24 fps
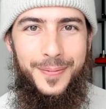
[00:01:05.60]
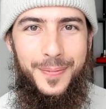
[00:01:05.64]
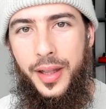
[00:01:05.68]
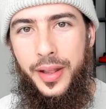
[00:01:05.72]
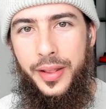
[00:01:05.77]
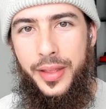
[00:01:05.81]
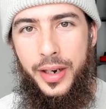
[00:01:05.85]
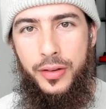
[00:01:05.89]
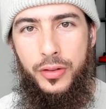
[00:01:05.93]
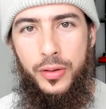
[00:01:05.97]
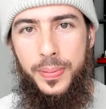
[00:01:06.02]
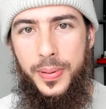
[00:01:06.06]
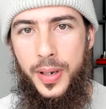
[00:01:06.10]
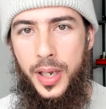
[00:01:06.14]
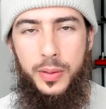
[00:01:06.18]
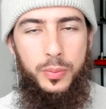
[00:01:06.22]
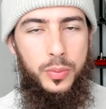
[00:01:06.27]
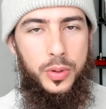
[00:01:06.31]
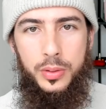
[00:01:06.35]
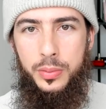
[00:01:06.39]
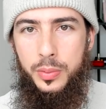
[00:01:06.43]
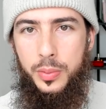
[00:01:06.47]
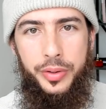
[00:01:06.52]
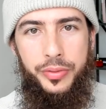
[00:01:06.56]
They replied,
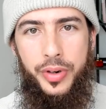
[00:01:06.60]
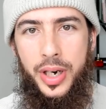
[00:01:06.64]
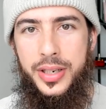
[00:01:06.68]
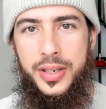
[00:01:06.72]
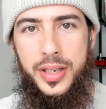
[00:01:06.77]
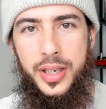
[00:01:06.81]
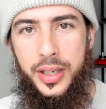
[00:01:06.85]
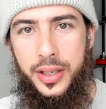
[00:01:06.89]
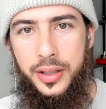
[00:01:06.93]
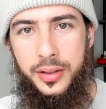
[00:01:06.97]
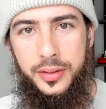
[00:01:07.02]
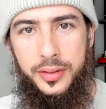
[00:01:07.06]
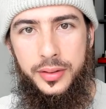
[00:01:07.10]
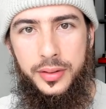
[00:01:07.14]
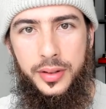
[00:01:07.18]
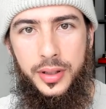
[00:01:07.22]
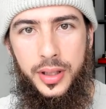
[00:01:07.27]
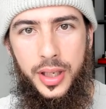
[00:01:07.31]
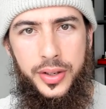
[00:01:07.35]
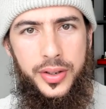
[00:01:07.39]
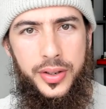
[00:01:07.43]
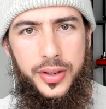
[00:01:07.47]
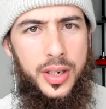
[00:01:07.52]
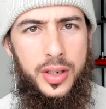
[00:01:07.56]
"Well, we're wrestling."
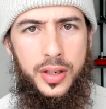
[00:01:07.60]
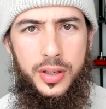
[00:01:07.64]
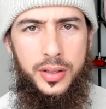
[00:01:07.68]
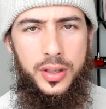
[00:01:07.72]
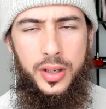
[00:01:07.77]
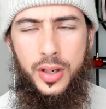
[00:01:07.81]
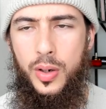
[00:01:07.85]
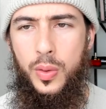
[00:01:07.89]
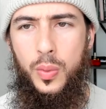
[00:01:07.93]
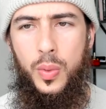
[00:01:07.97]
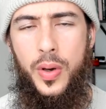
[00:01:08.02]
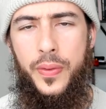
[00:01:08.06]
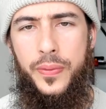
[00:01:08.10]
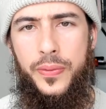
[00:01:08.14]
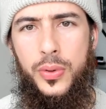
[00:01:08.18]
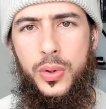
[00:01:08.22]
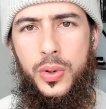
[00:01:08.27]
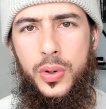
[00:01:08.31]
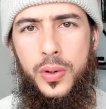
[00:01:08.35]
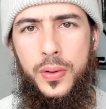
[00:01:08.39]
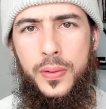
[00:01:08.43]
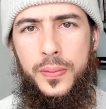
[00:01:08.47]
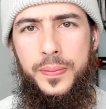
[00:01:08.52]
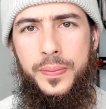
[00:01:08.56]
He said, "You know, what
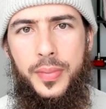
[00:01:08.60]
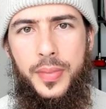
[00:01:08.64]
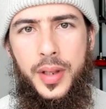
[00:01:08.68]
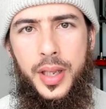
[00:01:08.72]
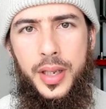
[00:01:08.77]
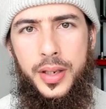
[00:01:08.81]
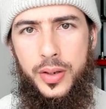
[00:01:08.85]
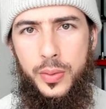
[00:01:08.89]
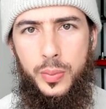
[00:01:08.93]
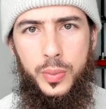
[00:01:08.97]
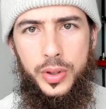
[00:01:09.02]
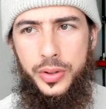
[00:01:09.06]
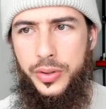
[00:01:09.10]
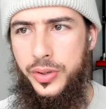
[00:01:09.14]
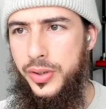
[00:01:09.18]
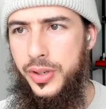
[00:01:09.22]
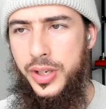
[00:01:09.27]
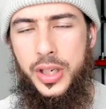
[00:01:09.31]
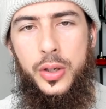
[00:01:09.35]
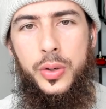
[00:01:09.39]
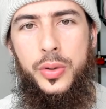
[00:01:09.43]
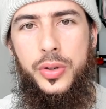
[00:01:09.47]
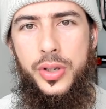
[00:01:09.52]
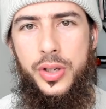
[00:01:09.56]
for?" They said, "Well, to
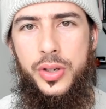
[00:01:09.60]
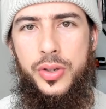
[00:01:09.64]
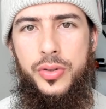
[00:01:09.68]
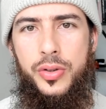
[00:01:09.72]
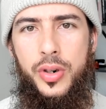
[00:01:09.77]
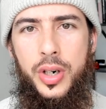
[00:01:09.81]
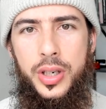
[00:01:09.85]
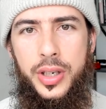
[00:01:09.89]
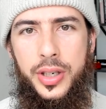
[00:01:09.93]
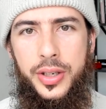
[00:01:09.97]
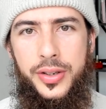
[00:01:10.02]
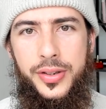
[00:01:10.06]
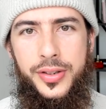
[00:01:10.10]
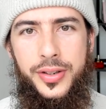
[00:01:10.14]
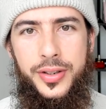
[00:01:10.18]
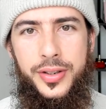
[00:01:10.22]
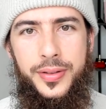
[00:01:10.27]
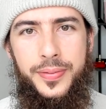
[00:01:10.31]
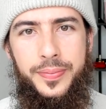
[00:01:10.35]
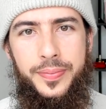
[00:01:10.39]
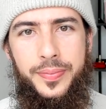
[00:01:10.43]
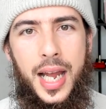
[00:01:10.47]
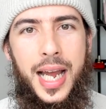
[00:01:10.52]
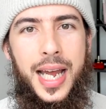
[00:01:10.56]
see who's the strongest."
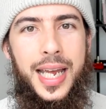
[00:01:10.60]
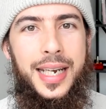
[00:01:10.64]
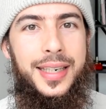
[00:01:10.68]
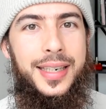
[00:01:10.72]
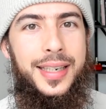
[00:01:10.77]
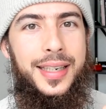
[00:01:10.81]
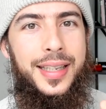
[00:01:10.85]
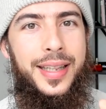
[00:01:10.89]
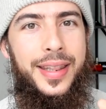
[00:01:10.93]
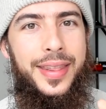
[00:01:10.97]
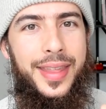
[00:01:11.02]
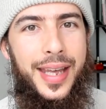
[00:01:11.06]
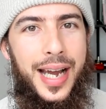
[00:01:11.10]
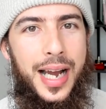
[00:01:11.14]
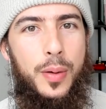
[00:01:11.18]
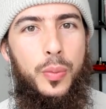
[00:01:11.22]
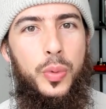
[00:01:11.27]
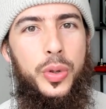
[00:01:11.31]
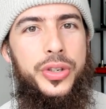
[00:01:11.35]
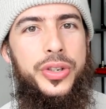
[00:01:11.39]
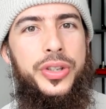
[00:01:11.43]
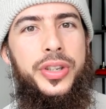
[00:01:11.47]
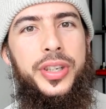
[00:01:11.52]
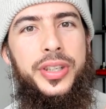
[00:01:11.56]
And that
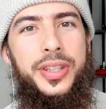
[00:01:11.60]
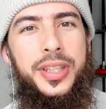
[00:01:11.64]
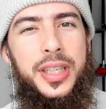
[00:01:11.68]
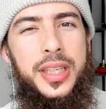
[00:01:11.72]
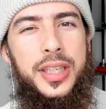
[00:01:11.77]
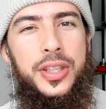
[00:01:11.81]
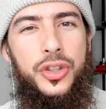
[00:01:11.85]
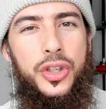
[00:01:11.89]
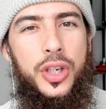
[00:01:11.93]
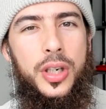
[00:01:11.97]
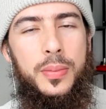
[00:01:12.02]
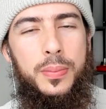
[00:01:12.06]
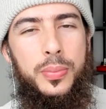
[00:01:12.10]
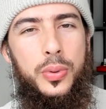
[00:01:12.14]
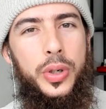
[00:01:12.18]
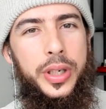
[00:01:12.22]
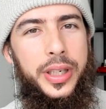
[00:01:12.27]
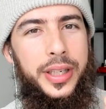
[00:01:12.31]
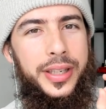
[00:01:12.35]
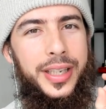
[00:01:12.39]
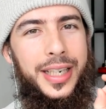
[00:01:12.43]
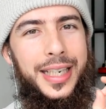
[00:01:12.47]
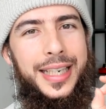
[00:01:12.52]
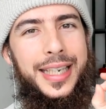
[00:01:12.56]
was the teaching
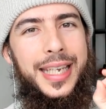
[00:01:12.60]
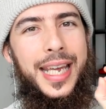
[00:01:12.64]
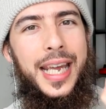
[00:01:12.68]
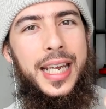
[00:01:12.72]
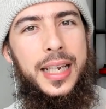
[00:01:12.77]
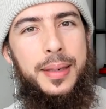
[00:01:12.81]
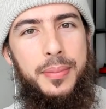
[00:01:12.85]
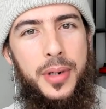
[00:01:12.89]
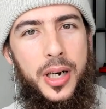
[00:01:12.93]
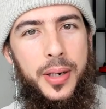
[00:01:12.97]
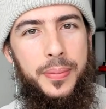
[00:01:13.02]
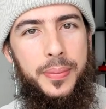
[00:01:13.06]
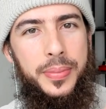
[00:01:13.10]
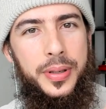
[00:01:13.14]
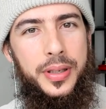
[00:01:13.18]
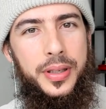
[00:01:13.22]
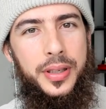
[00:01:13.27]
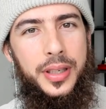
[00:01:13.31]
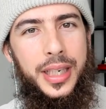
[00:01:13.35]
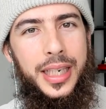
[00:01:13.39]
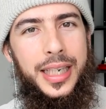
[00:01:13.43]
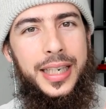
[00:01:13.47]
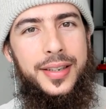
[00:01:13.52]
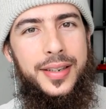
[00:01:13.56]
point that came up.
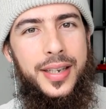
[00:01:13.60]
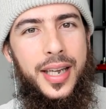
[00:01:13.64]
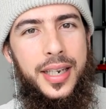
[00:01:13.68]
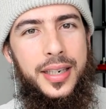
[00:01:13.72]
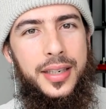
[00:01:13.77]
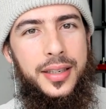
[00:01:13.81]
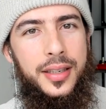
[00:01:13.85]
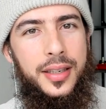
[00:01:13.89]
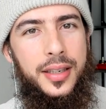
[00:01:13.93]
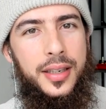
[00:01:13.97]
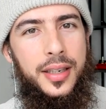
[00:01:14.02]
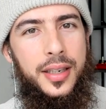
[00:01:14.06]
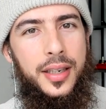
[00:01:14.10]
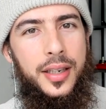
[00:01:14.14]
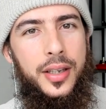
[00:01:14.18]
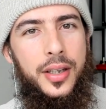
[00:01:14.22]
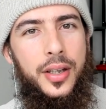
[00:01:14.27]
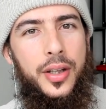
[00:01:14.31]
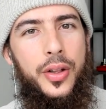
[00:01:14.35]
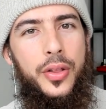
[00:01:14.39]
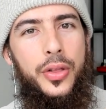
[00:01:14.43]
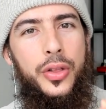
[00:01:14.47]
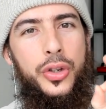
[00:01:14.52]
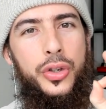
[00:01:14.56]
He said,
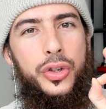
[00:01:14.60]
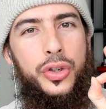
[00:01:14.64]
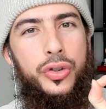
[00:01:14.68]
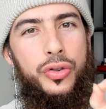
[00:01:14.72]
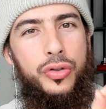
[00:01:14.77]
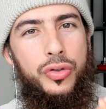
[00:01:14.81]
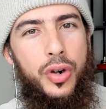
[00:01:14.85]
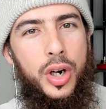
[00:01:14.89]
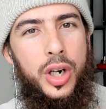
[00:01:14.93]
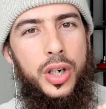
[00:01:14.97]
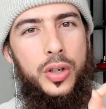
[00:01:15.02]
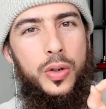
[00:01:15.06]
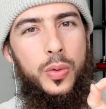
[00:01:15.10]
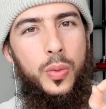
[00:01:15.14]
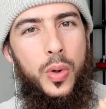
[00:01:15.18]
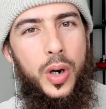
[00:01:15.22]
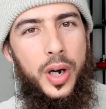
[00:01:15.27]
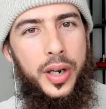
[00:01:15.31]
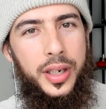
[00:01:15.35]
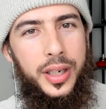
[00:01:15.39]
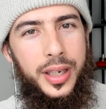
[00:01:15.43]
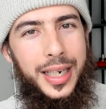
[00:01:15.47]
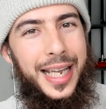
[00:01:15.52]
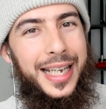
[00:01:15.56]
the strong
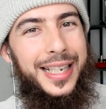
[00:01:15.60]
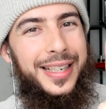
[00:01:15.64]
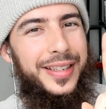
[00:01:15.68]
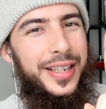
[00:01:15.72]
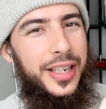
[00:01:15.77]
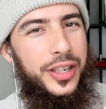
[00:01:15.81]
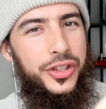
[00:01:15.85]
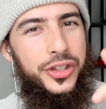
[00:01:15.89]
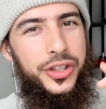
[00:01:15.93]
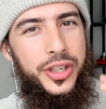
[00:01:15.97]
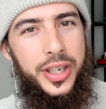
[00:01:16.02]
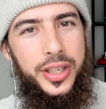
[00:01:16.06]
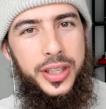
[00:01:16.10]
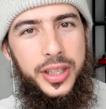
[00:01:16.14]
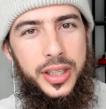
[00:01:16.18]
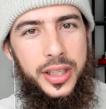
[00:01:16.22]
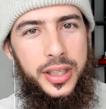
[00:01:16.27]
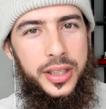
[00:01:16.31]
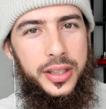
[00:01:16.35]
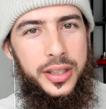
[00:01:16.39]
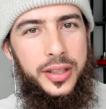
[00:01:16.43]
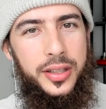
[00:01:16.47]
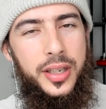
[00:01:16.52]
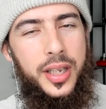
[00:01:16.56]
one, Laysa
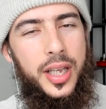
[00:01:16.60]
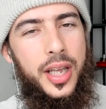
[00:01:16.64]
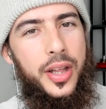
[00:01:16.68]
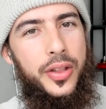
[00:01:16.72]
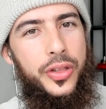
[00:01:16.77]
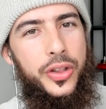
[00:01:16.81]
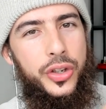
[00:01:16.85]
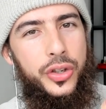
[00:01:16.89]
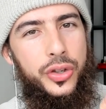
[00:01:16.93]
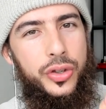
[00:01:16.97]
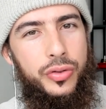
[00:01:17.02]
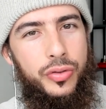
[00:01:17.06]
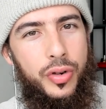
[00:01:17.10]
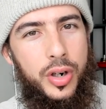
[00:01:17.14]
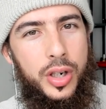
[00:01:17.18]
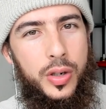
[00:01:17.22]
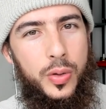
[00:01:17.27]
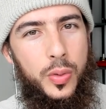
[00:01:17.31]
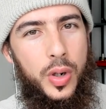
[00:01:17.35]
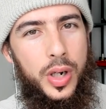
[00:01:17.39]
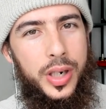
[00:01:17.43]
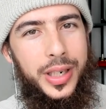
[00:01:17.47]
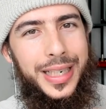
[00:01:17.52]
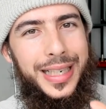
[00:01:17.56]
Shadid, the strong
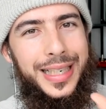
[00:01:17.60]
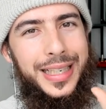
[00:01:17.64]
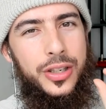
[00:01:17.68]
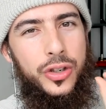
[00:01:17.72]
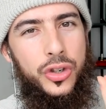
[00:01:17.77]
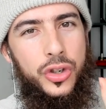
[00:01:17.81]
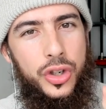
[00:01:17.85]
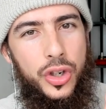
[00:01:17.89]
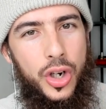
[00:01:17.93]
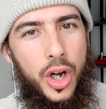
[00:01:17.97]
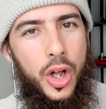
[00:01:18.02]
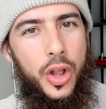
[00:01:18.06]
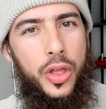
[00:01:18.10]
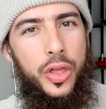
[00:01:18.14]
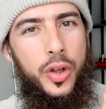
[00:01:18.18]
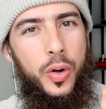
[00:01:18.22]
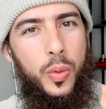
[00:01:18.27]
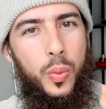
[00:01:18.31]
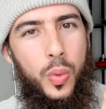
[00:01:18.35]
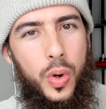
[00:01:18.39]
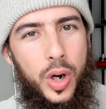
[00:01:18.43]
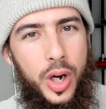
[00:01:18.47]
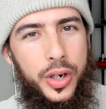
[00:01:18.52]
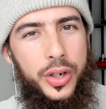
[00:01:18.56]
one is not the
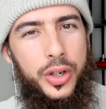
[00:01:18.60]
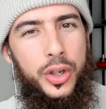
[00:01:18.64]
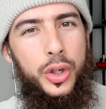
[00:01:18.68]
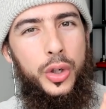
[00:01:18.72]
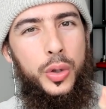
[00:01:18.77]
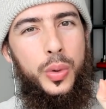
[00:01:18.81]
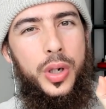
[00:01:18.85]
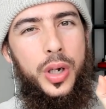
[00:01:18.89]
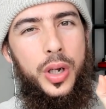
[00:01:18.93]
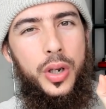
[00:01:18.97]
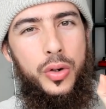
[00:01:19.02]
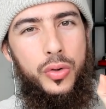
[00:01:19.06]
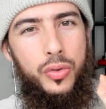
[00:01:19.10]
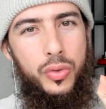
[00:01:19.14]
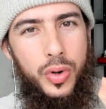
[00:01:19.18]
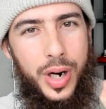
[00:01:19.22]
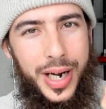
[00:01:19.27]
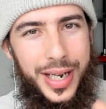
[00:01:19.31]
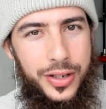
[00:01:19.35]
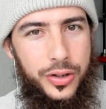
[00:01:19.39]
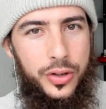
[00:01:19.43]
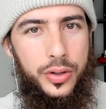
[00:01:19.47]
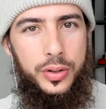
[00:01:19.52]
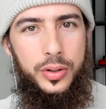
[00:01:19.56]
one who can
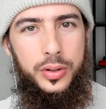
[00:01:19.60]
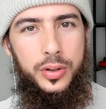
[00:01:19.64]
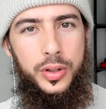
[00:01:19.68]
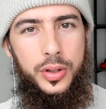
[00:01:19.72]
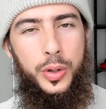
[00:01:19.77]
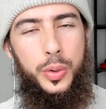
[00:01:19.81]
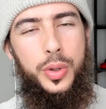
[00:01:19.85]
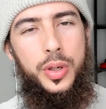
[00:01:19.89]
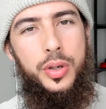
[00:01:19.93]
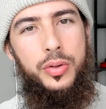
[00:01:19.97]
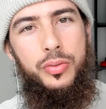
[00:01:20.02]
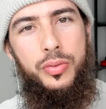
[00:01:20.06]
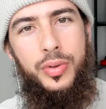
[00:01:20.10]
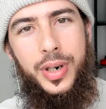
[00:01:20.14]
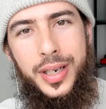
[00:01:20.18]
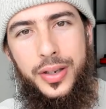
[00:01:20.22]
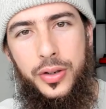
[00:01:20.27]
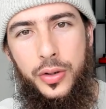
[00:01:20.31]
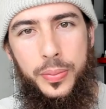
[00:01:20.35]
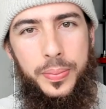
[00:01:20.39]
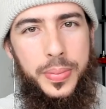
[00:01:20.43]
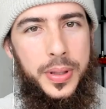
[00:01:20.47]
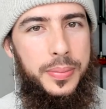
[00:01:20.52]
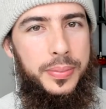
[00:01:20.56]
wrestle, who can
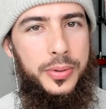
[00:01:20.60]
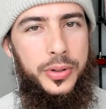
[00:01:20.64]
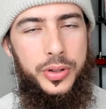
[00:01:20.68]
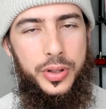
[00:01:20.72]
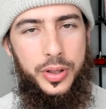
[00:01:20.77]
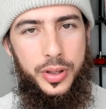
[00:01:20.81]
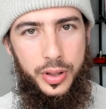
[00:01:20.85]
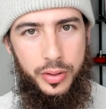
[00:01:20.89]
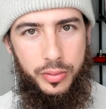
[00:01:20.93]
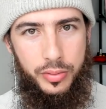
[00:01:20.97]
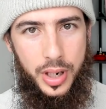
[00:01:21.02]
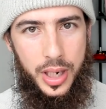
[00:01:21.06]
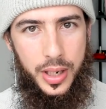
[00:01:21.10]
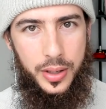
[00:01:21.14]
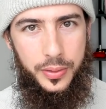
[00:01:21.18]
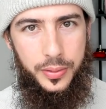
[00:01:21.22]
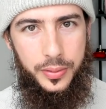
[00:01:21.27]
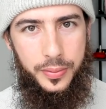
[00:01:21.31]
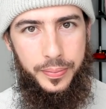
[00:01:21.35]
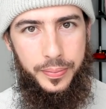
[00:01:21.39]
wrestle people to the ground.